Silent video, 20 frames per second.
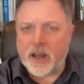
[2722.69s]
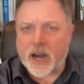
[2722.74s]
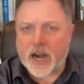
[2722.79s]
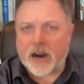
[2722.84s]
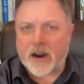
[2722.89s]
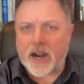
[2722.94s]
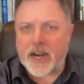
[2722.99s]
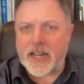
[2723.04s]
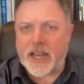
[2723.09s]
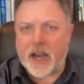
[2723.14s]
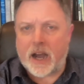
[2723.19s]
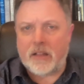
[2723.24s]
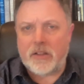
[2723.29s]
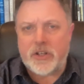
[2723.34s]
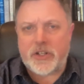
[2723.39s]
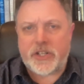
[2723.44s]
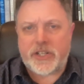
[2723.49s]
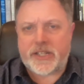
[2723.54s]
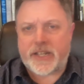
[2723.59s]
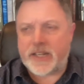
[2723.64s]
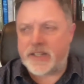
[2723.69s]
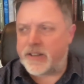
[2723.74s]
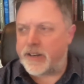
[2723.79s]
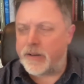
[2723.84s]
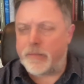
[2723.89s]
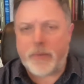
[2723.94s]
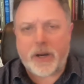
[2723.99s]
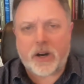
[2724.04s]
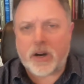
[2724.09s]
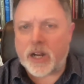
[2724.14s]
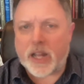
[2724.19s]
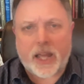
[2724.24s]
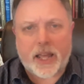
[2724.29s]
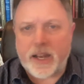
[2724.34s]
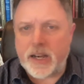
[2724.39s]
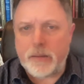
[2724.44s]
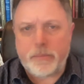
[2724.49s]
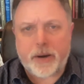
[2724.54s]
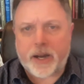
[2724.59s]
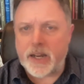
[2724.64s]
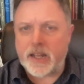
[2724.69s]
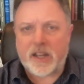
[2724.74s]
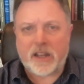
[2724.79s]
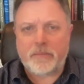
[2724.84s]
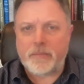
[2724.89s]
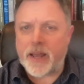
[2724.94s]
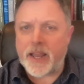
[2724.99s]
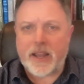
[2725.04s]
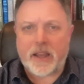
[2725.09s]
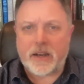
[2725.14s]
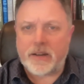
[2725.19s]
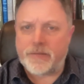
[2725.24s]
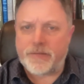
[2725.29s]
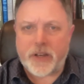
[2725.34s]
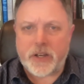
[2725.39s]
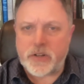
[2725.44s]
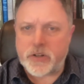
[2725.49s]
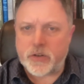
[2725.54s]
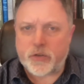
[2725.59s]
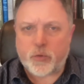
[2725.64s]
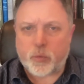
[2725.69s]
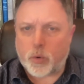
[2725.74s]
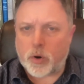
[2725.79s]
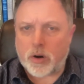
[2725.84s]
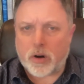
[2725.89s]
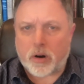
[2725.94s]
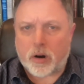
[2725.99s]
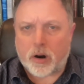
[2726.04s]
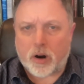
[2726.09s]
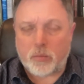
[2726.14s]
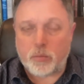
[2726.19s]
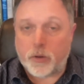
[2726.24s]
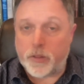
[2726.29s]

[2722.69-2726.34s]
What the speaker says: Our ideology says in America, anybody can make it if they just work hard.